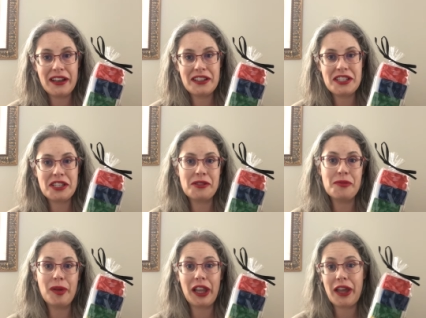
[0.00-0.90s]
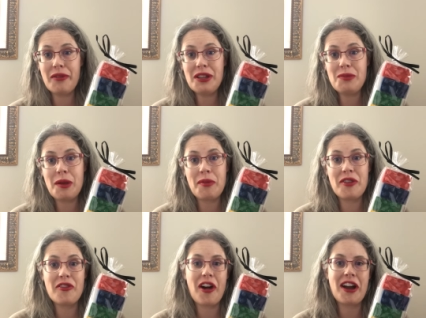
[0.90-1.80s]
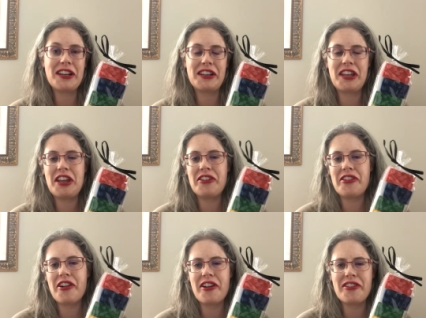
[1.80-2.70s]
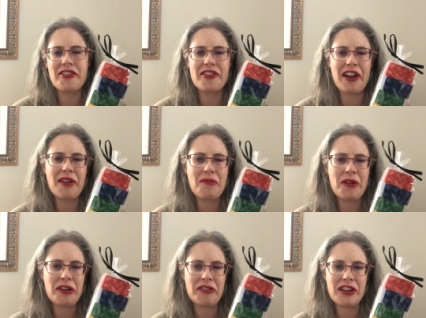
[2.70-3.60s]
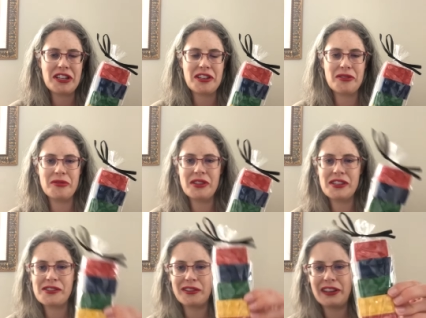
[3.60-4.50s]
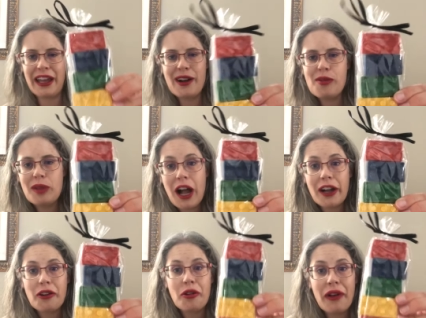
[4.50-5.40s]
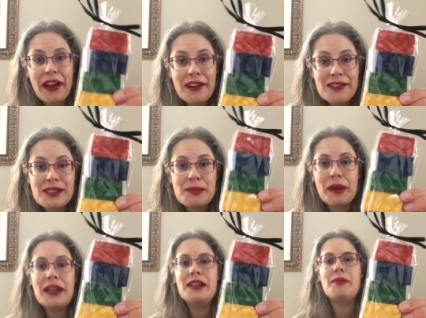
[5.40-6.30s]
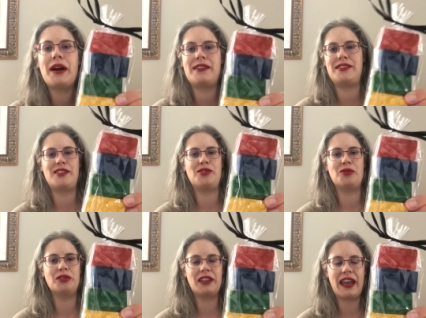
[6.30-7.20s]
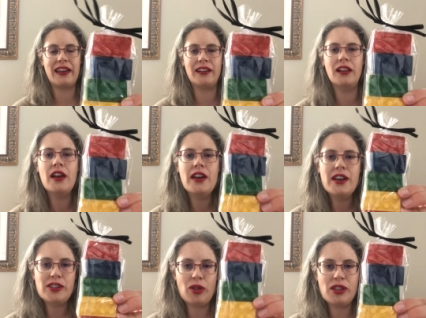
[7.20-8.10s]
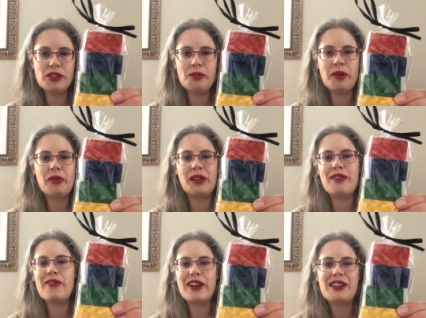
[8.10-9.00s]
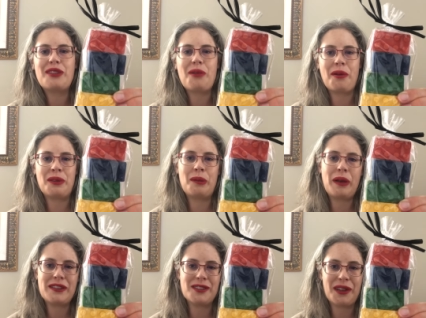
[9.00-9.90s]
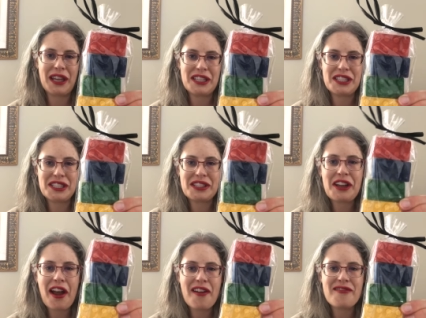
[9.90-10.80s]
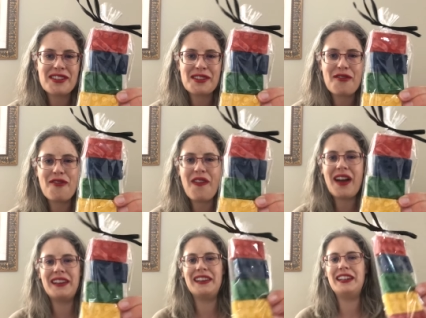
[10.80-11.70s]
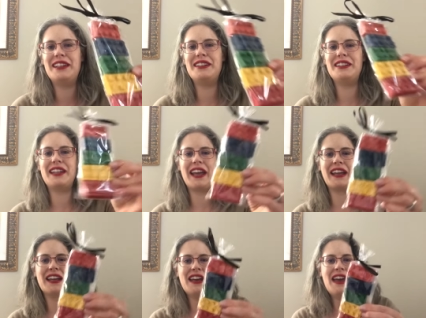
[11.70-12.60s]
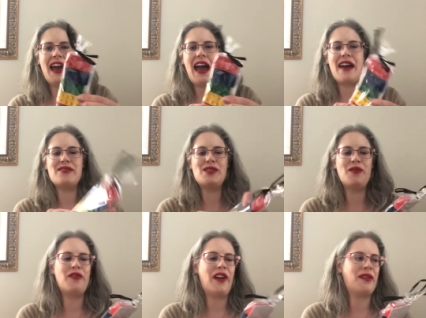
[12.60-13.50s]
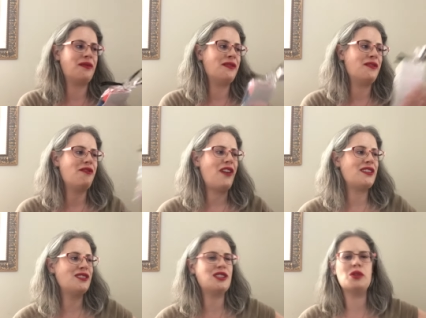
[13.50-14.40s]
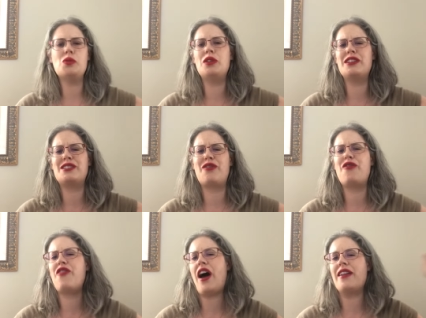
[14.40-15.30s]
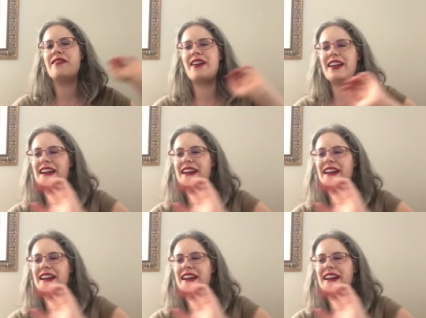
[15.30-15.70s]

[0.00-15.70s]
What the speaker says: to play with. Maybe you've got kindergarten or grade 1, grade 2. These are Lego block crayons made by 6-year-old Kale. So these would be really fun to throw in their pencil case, just kind of as a fun little, have some fun. Fun school is fun, right,